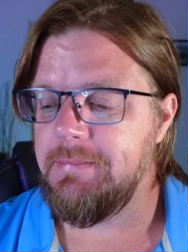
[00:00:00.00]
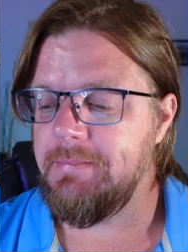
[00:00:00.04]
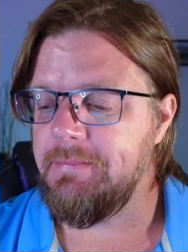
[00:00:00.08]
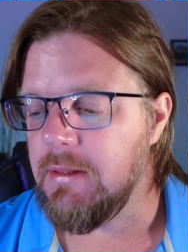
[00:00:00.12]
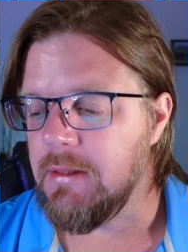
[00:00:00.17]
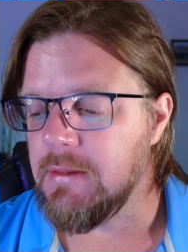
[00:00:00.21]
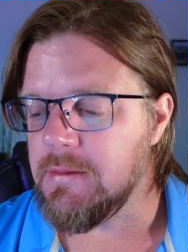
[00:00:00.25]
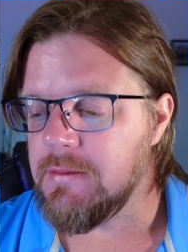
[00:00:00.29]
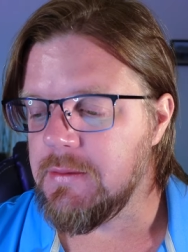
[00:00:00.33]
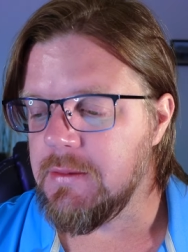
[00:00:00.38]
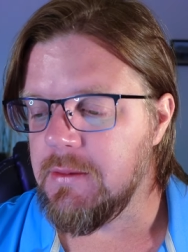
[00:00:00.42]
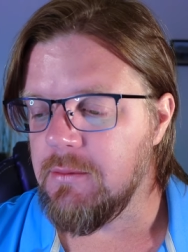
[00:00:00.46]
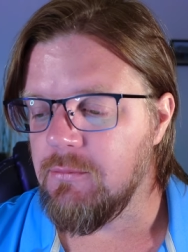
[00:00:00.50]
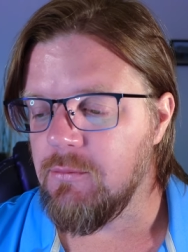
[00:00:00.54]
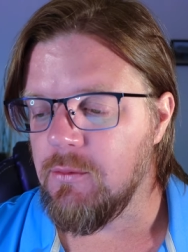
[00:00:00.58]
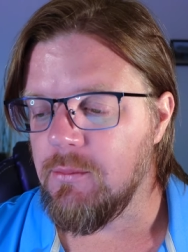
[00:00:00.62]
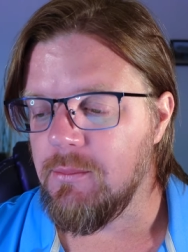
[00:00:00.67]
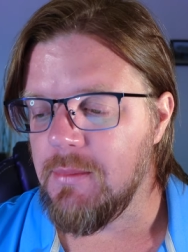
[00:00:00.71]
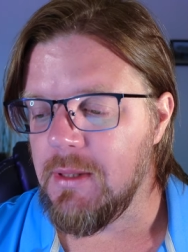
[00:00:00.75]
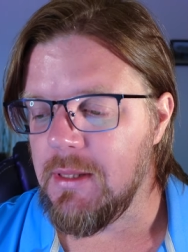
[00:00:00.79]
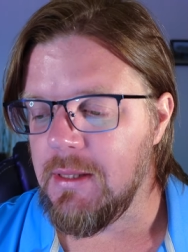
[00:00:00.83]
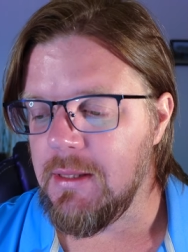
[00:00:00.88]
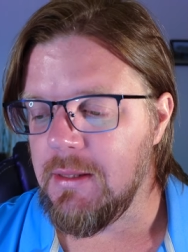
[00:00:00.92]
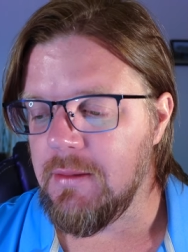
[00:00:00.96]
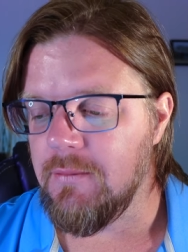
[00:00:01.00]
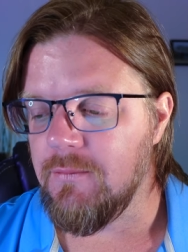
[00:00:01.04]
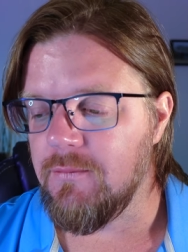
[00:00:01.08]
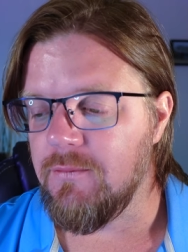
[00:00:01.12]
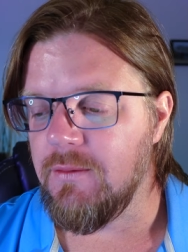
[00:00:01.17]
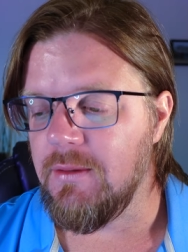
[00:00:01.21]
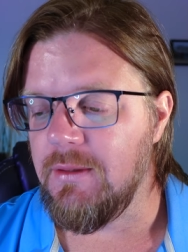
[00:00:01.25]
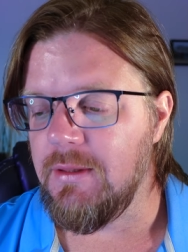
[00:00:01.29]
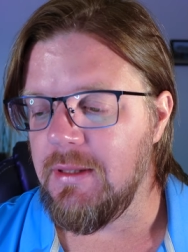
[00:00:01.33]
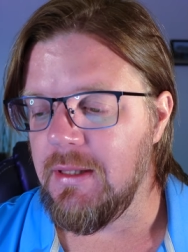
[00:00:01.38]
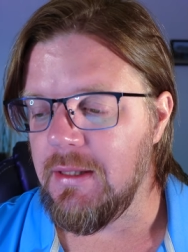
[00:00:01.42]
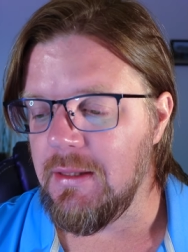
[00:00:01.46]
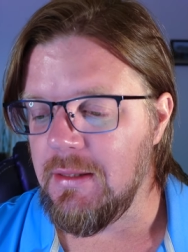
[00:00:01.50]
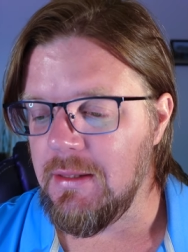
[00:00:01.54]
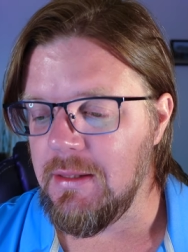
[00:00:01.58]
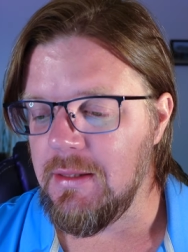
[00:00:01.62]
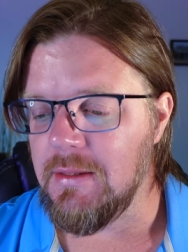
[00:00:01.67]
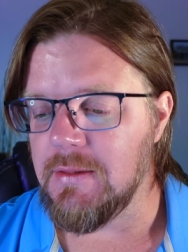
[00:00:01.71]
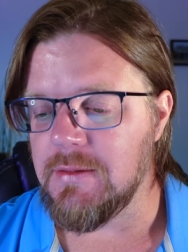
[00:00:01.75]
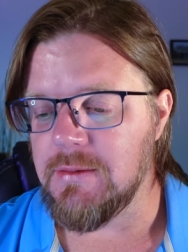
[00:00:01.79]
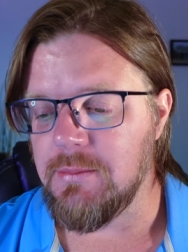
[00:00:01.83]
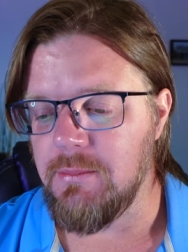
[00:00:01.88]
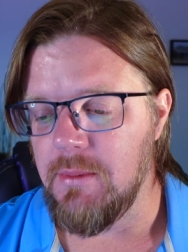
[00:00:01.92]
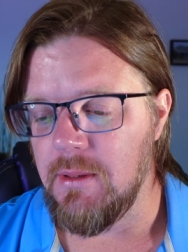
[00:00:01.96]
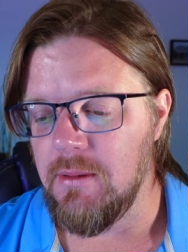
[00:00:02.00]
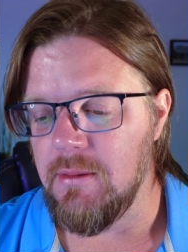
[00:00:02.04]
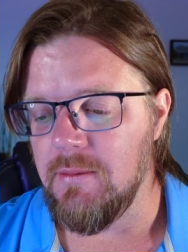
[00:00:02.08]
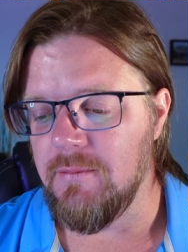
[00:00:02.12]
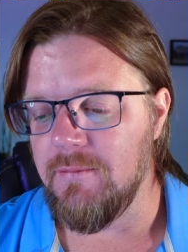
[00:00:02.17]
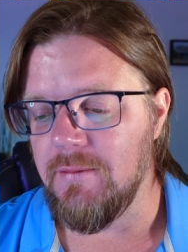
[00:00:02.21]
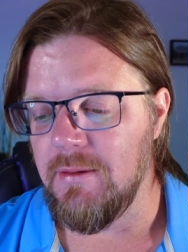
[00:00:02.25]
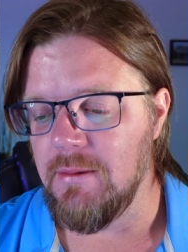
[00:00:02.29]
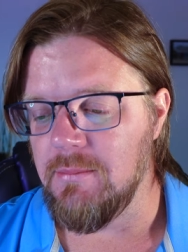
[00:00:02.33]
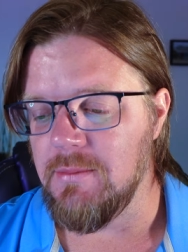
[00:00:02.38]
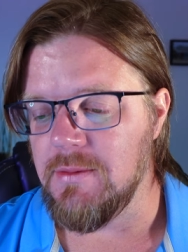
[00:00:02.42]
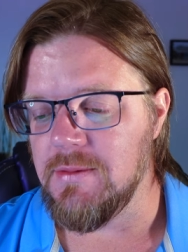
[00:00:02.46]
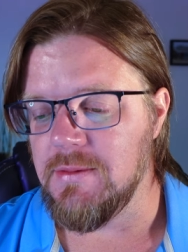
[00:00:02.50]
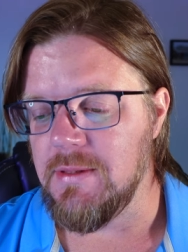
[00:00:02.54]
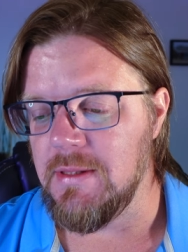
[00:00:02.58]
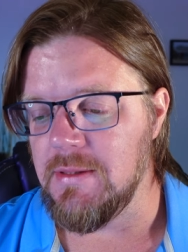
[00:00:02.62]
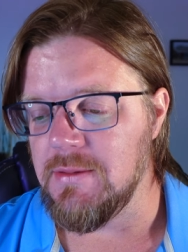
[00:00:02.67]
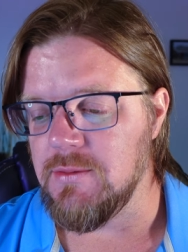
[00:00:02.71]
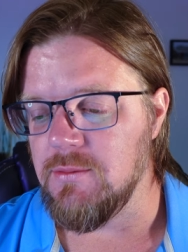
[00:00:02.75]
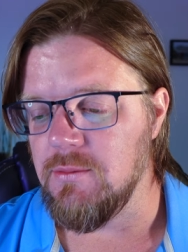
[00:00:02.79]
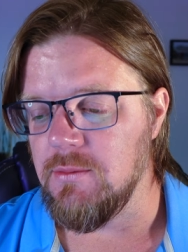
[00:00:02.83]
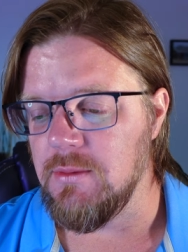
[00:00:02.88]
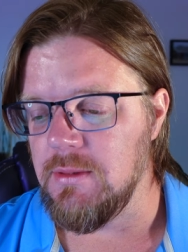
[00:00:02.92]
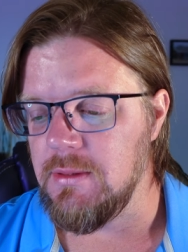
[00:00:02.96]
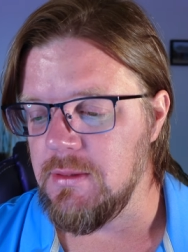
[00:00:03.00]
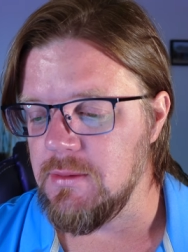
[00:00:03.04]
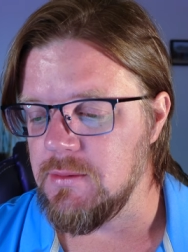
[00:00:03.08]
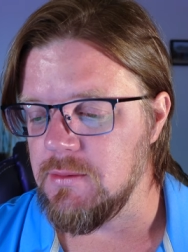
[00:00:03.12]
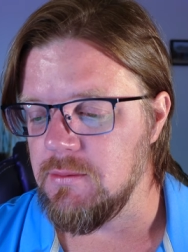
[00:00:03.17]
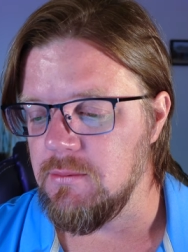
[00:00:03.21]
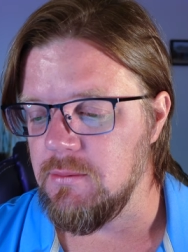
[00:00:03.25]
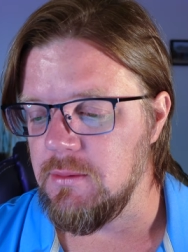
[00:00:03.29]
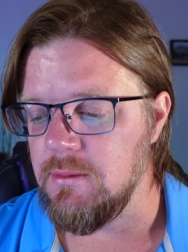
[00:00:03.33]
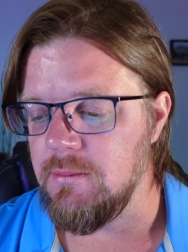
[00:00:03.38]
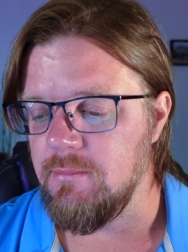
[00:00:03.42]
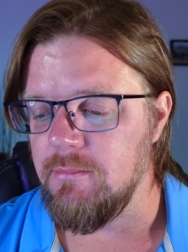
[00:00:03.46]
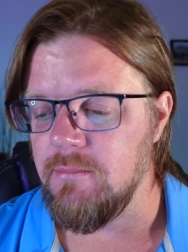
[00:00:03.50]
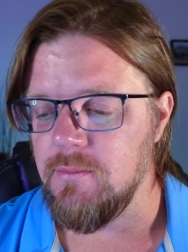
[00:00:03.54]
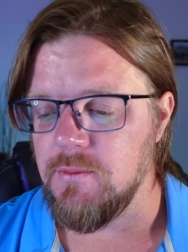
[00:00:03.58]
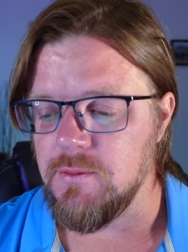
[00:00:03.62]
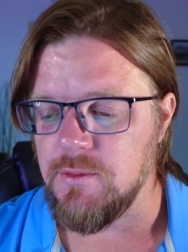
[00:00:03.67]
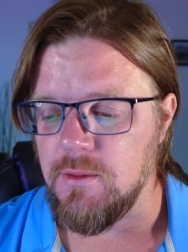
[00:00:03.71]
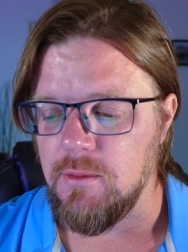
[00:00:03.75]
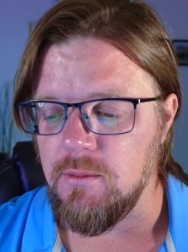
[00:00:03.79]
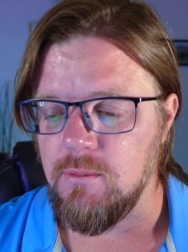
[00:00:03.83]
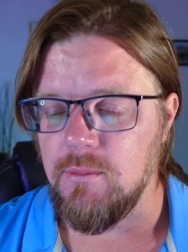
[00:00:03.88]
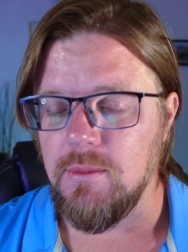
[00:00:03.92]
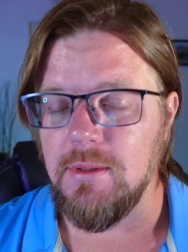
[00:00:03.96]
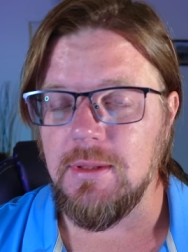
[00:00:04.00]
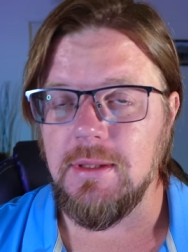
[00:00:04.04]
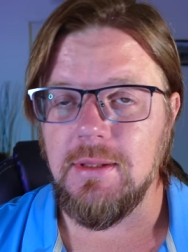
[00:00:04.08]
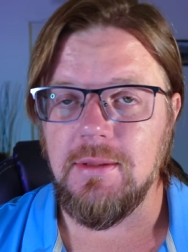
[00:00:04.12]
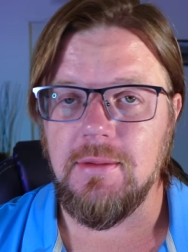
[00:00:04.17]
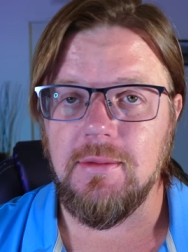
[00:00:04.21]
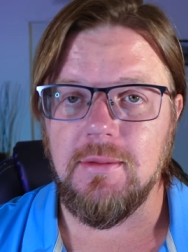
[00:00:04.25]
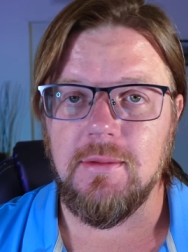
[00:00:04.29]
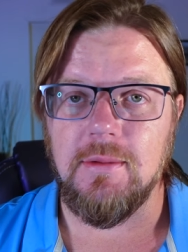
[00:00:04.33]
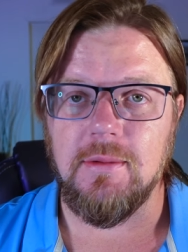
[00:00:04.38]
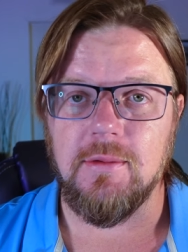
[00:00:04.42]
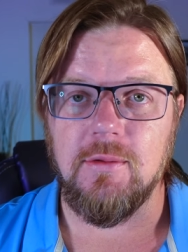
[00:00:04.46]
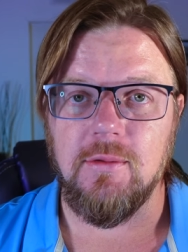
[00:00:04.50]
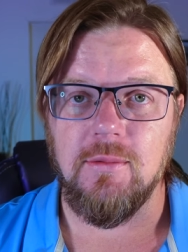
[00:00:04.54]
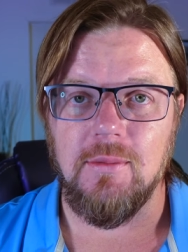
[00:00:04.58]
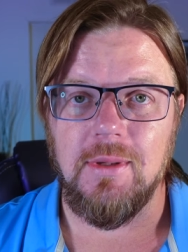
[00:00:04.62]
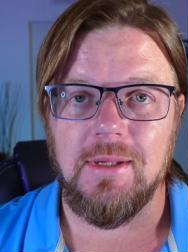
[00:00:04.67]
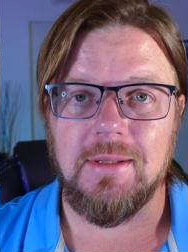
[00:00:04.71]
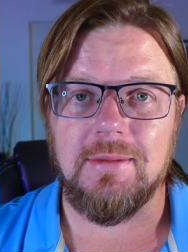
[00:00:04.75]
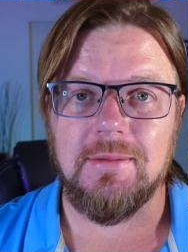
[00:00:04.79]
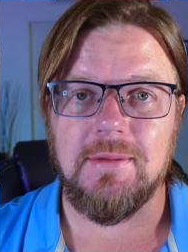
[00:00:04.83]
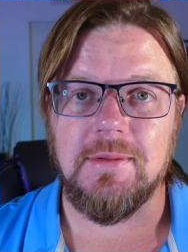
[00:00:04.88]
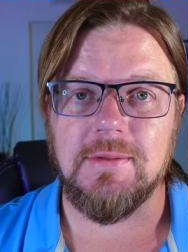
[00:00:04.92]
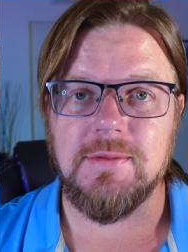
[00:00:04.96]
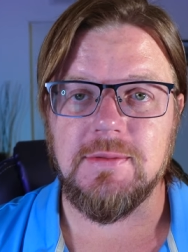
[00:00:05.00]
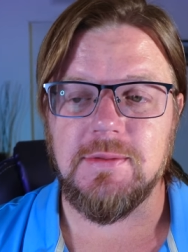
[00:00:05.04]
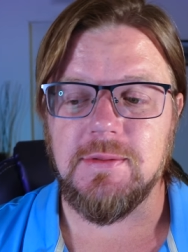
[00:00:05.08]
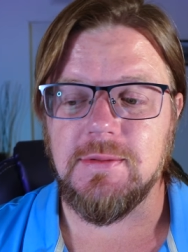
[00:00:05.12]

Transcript: The incident remains the deadliest maritime disaster in history, so we need to correct this.